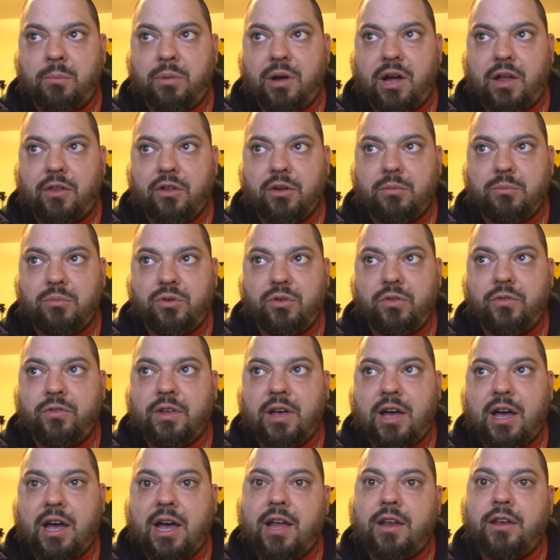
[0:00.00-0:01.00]
Butler moves
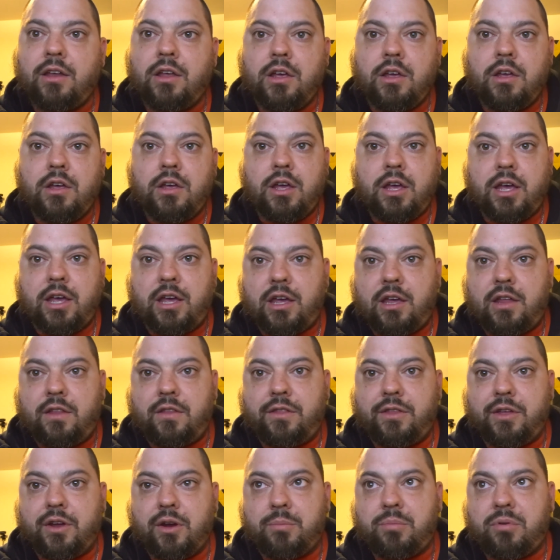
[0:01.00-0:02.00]
on,
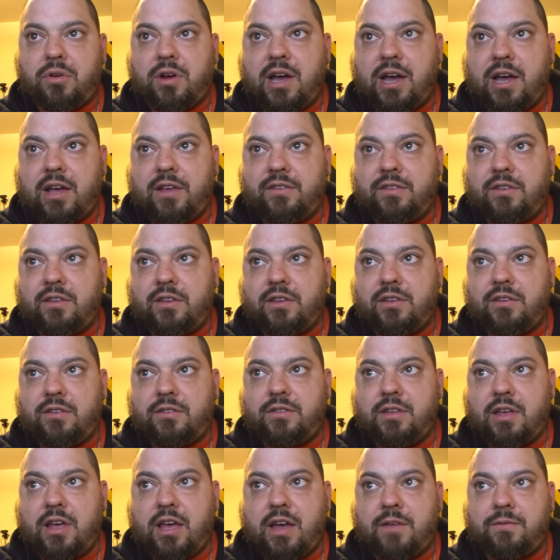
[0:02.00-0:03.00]
and their prize is
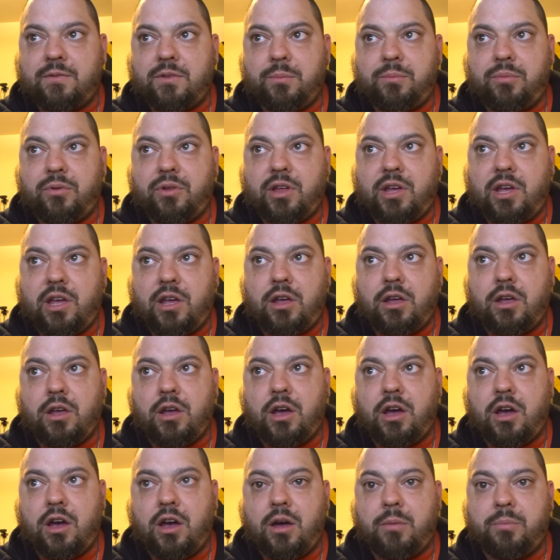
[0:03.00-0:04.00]
to have to play
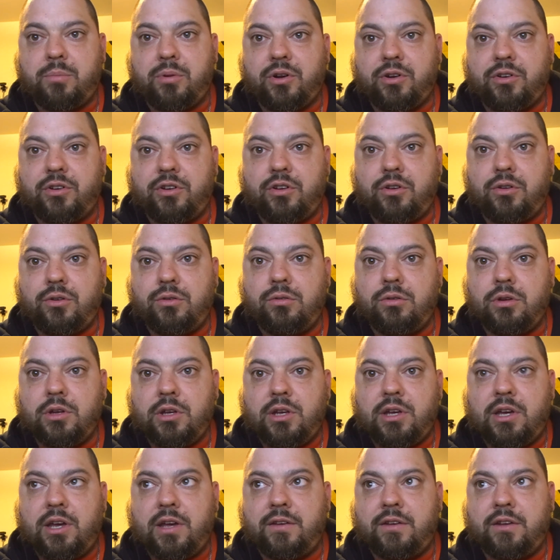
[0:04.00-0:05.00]
Purdue
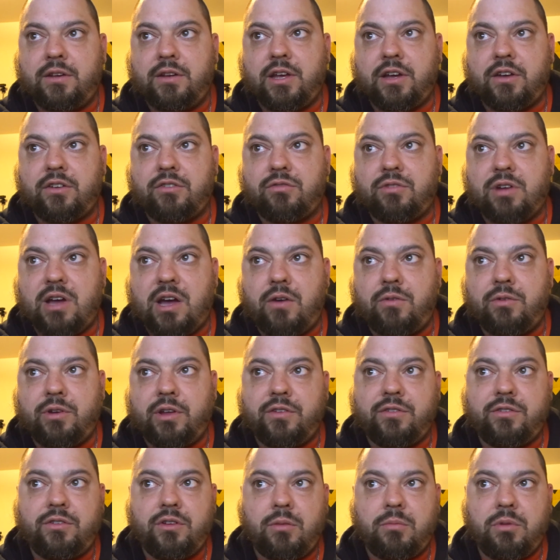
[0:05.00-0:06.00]
in the next round,
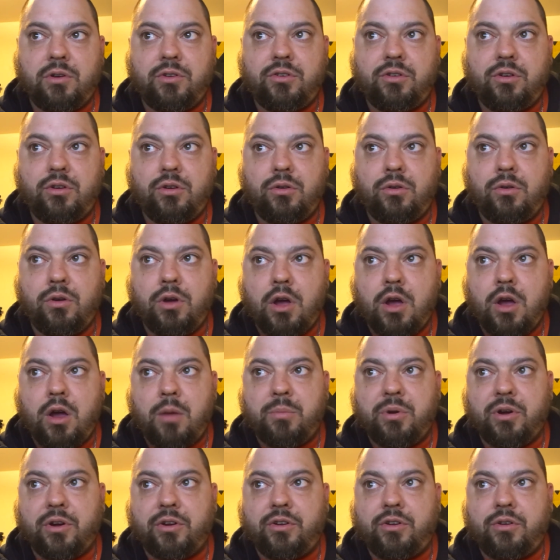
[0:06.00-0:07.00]
as number 2
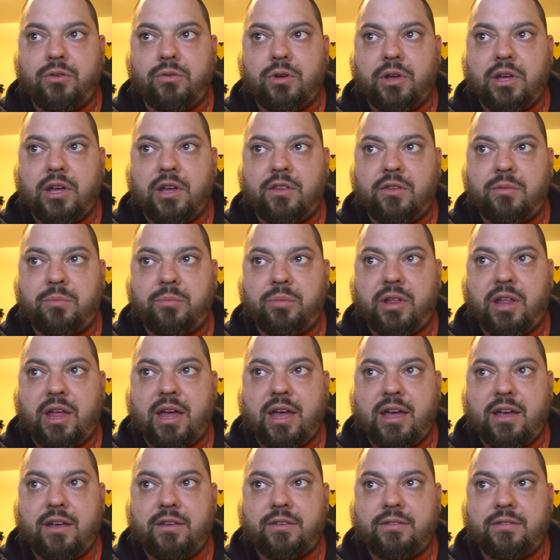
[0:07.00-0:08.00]
Purdue gets
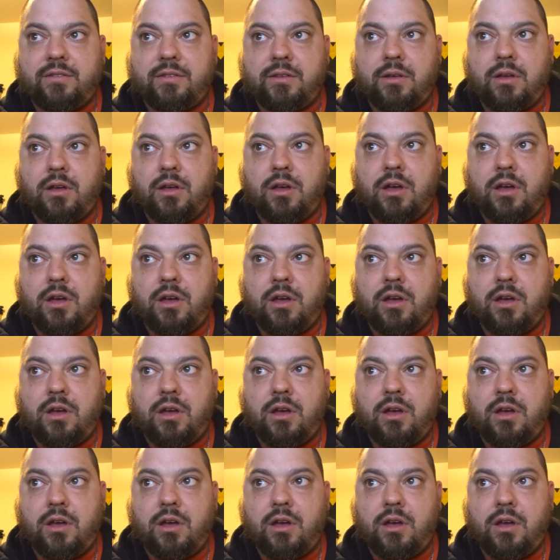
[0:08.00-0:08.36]
past